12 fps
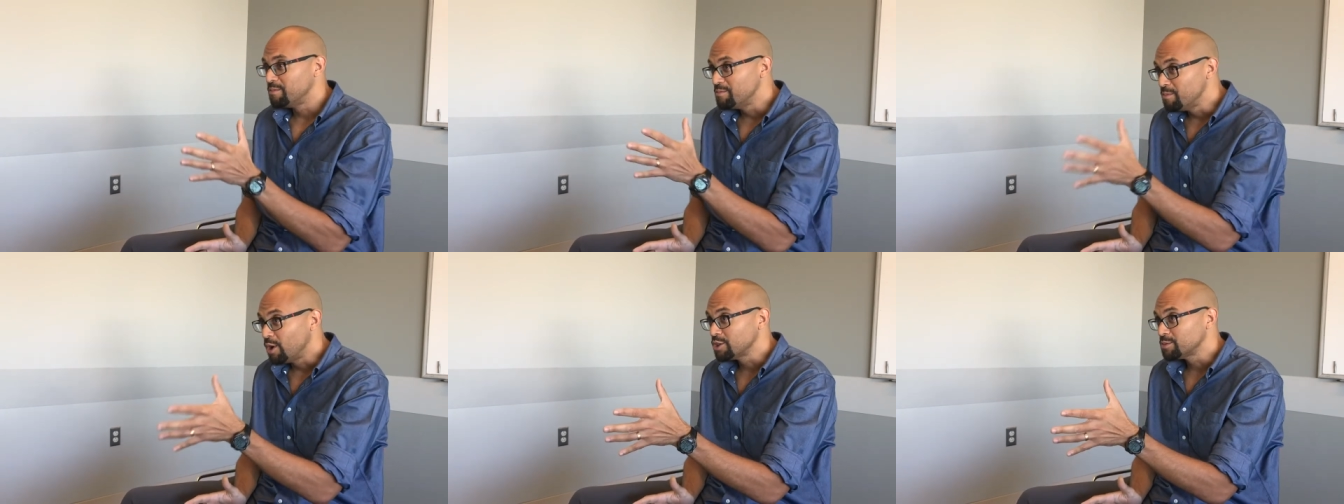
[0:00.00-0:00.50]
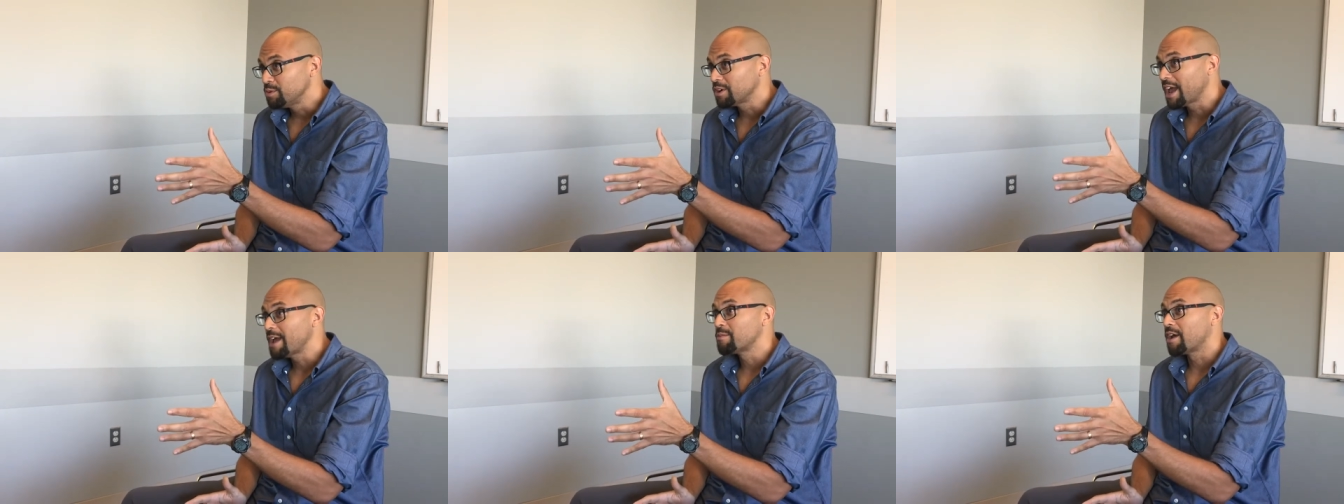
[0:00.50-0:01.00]
multiple
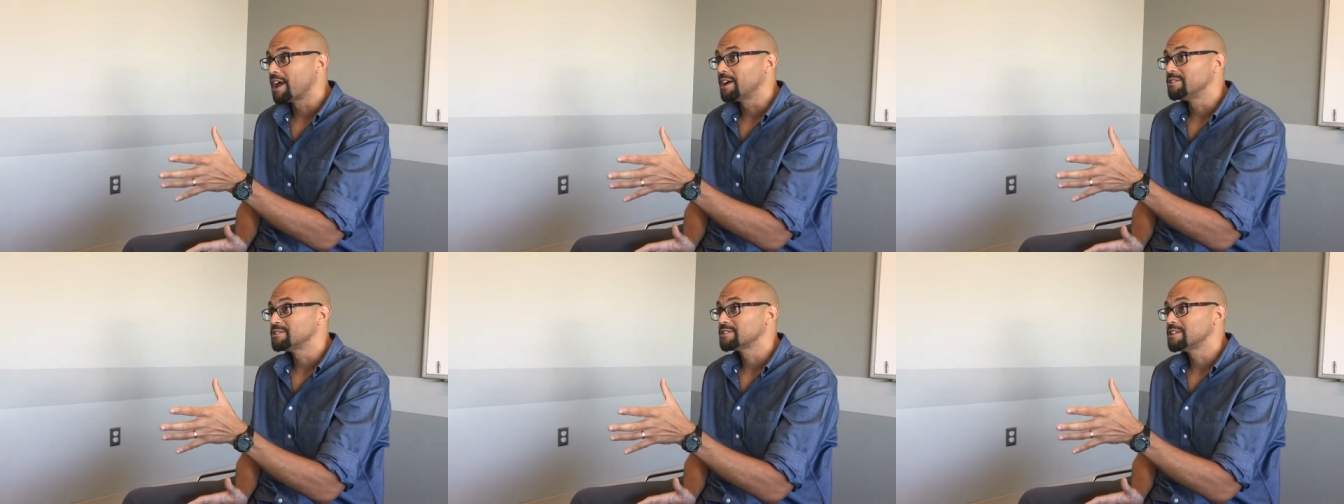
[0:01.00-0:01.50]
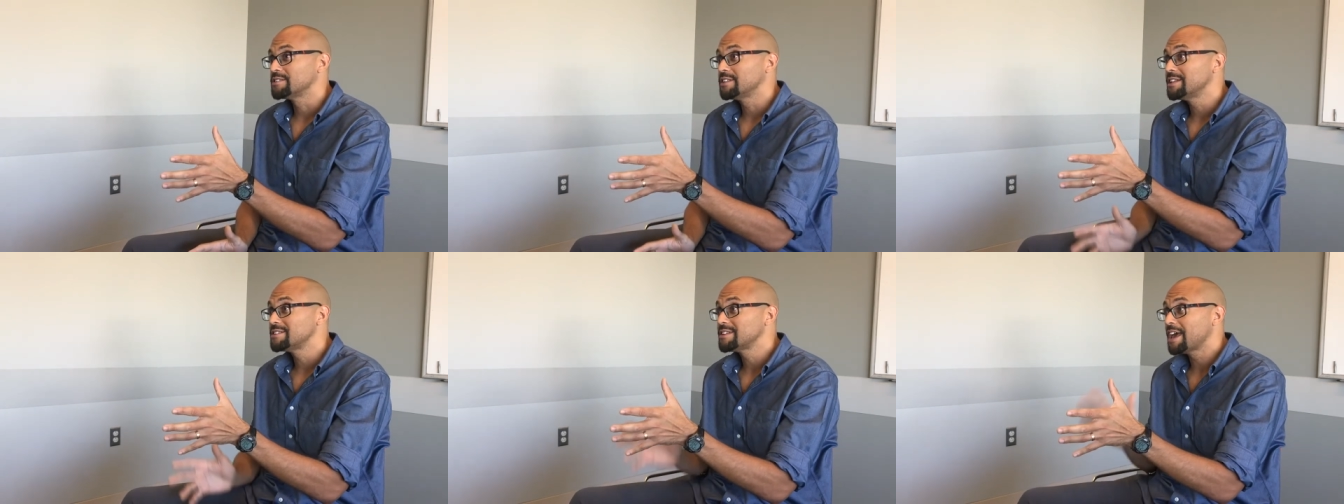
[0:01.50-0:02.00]
camera angles because
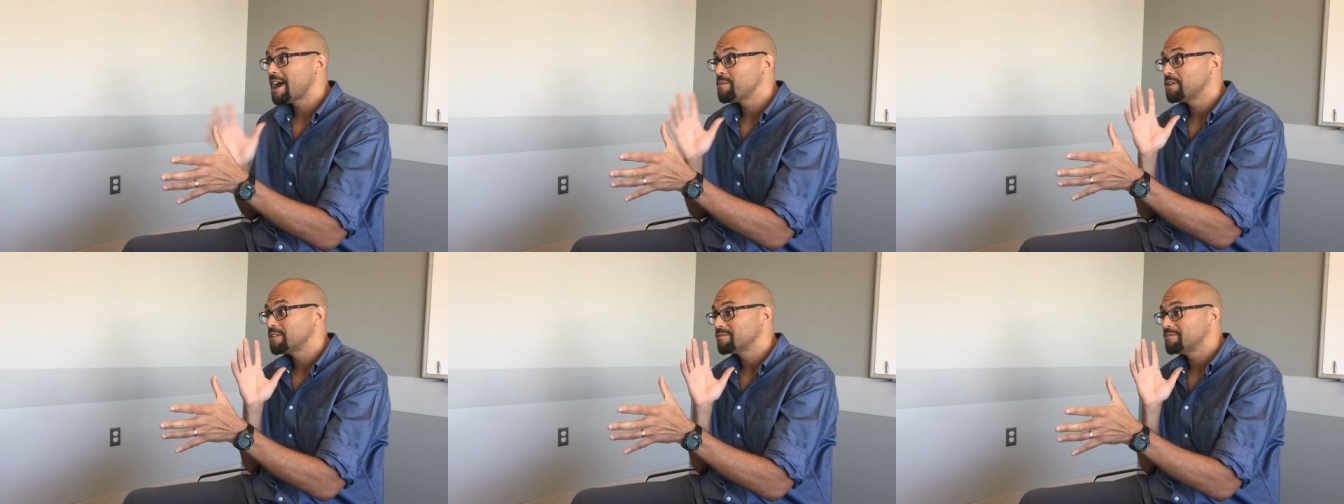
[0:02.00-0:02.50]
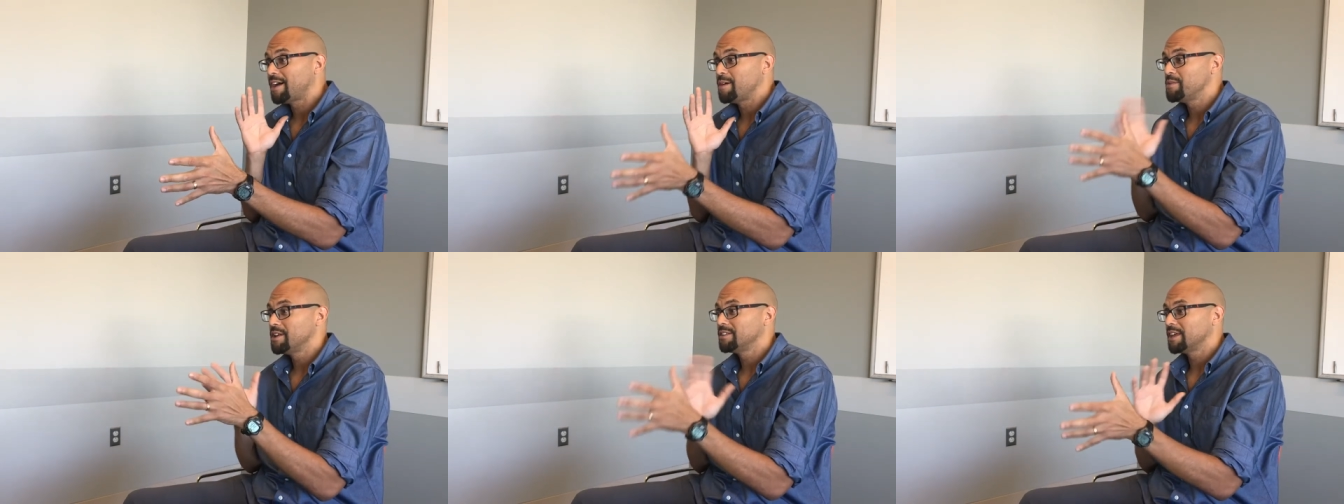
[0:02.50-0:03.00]
let's say I'm in,
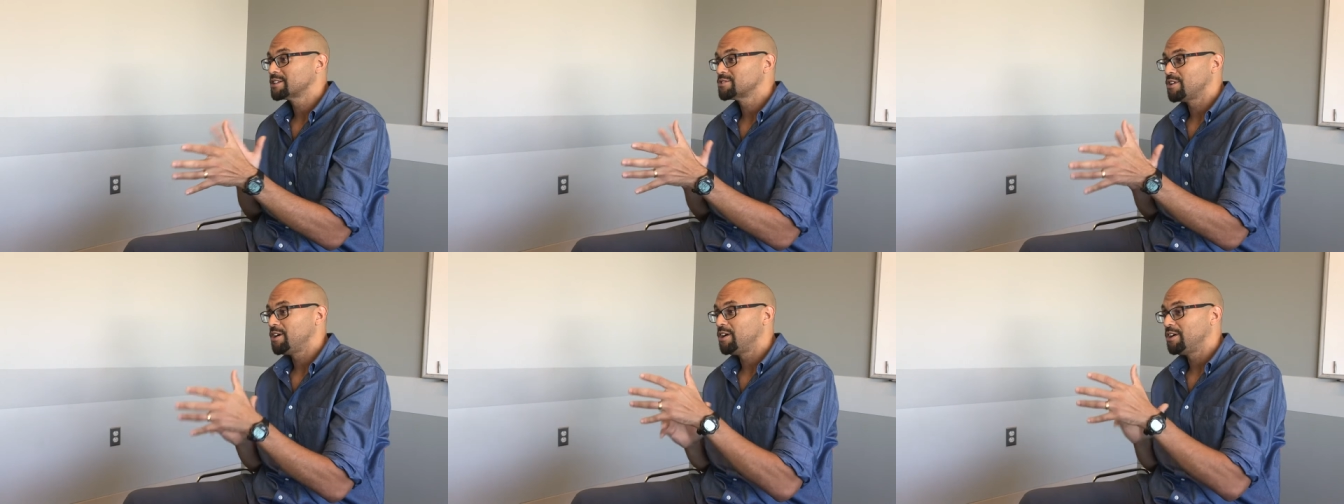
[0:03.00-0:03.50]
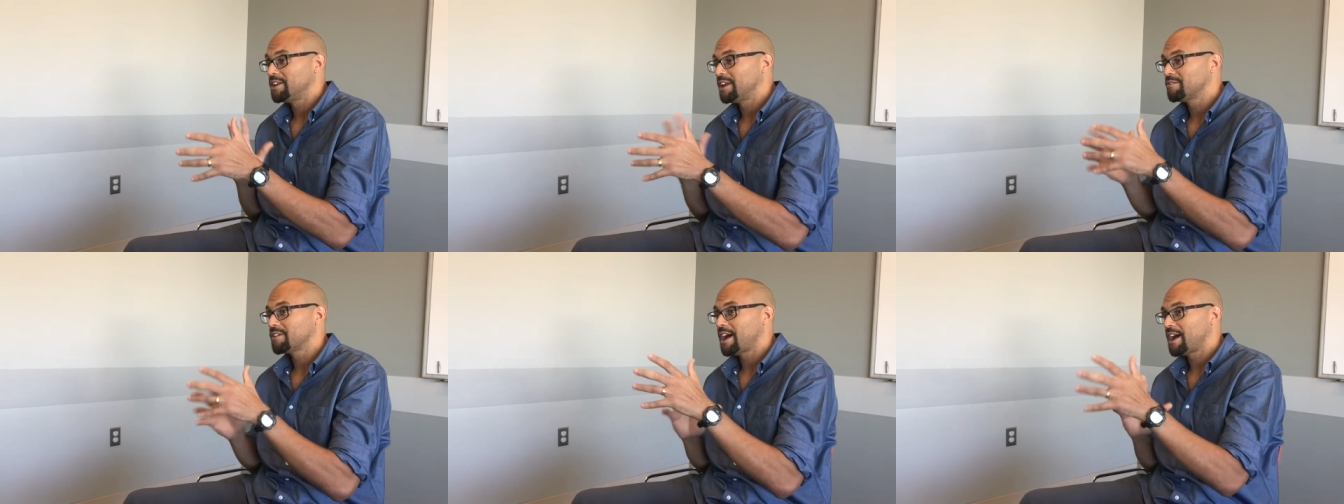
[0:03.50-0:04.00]
I'm in a lecture hall
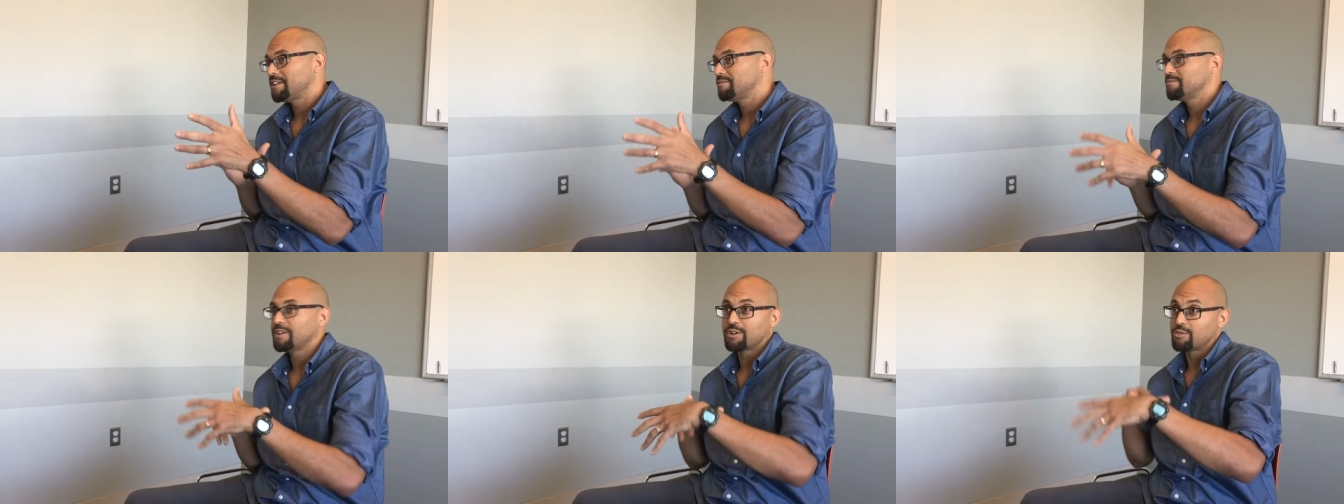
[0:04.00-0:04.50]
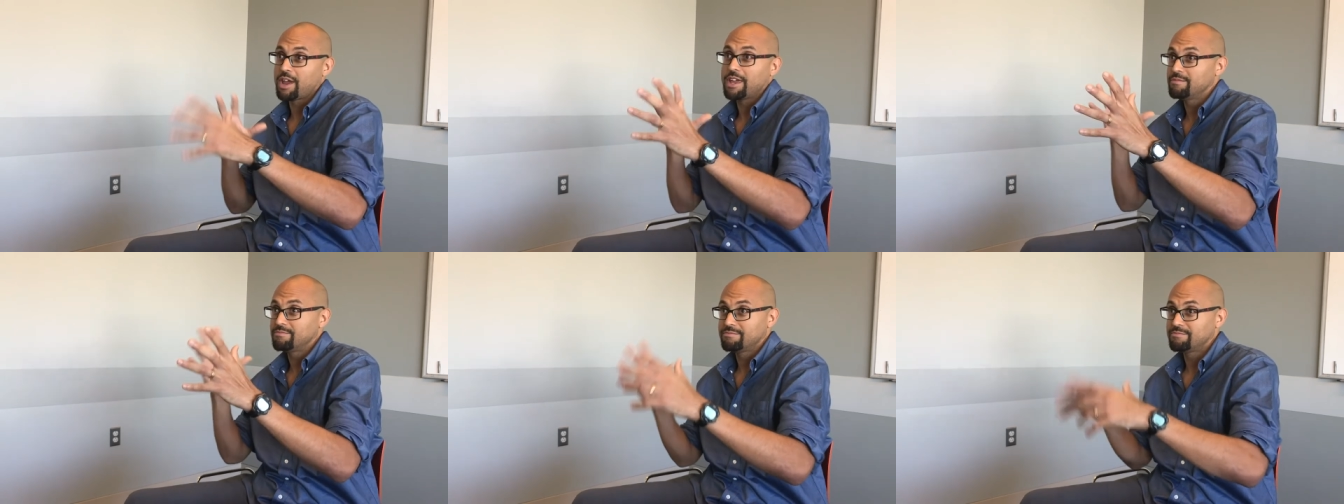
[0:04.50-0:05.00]
and I've got a
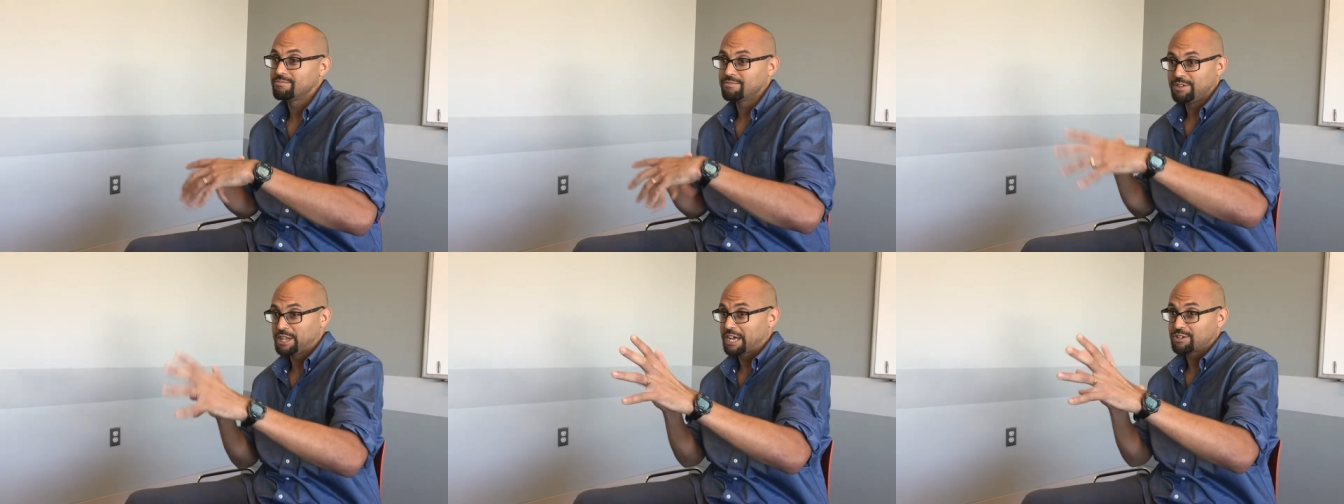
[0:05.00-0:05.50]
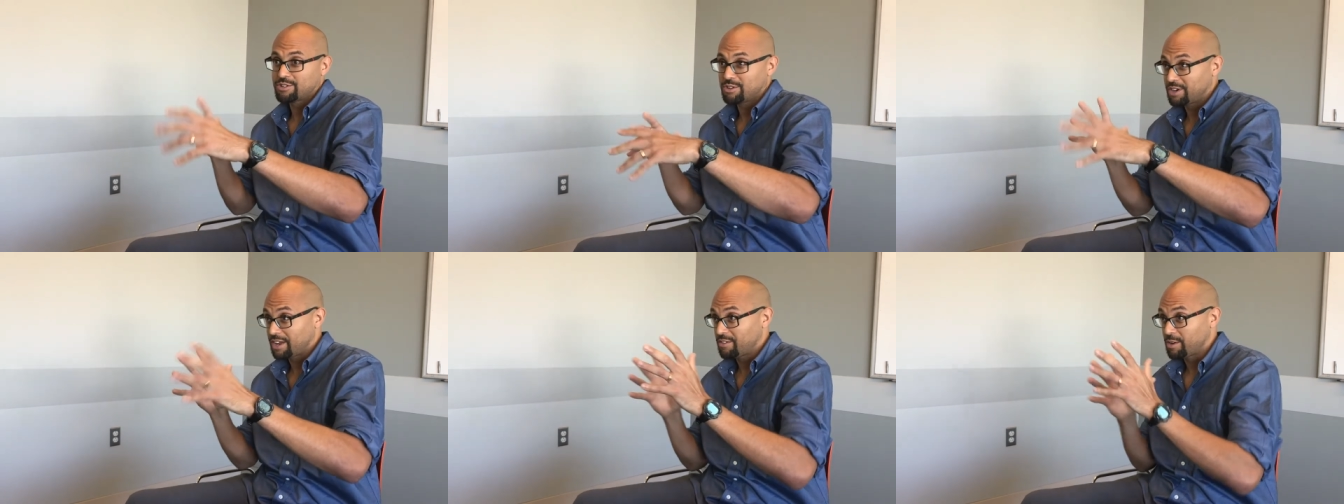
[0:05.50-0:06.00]
great
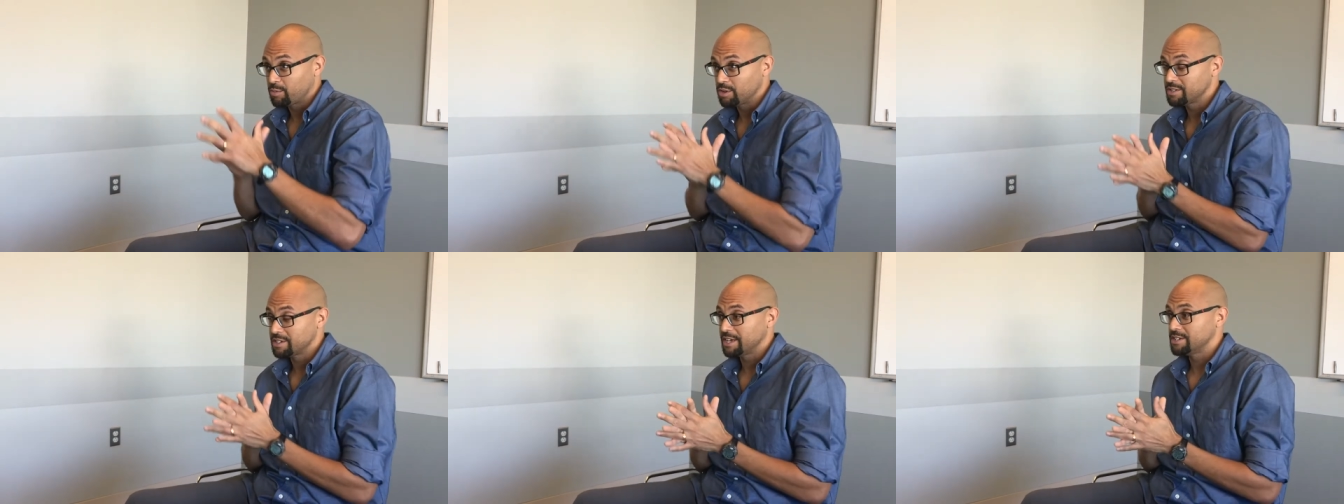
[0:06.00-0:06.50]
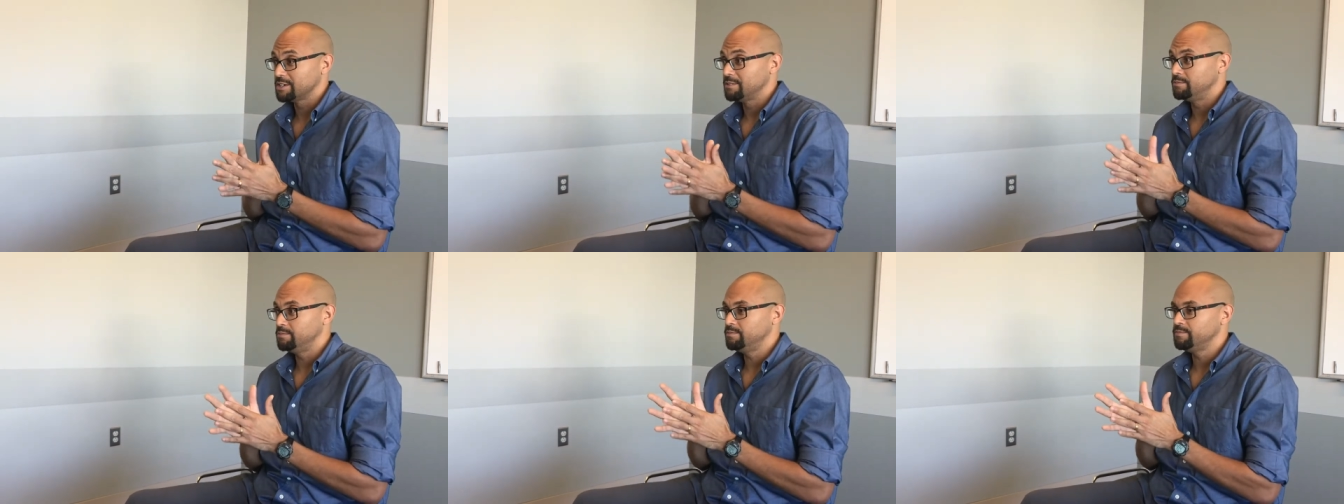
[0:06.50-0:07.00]
lecturer giving a presentation